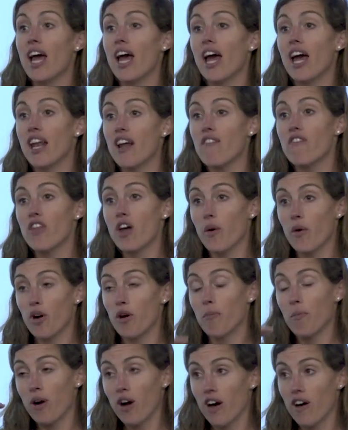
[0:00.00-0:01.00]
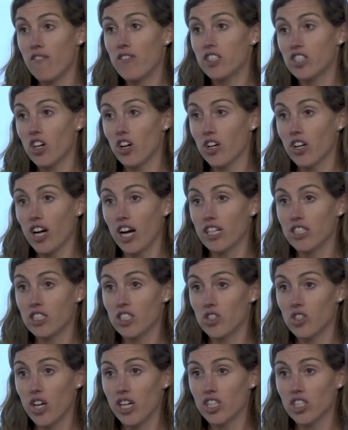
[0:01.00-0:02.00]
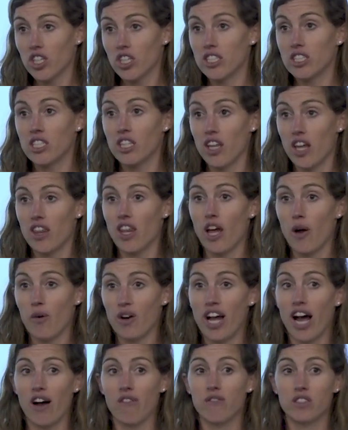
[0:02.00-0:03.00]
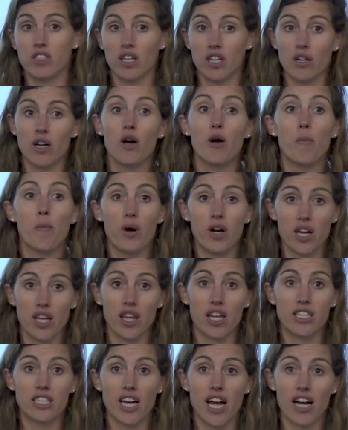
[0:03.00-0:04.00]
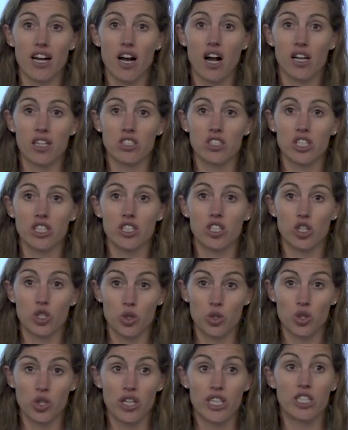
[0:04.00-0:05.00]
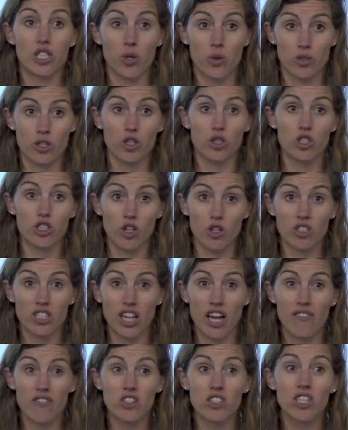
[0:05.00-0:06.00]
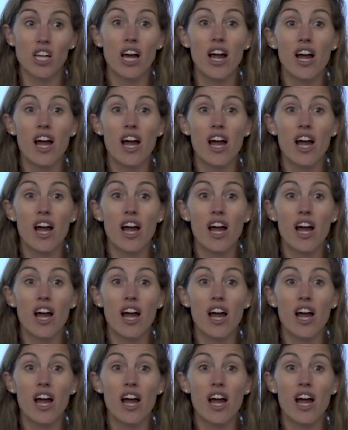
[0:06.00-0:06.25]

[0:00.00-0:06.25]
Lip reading: And if they were above certain concentrations, then they would have to put in the technology to treat to reduce those levels,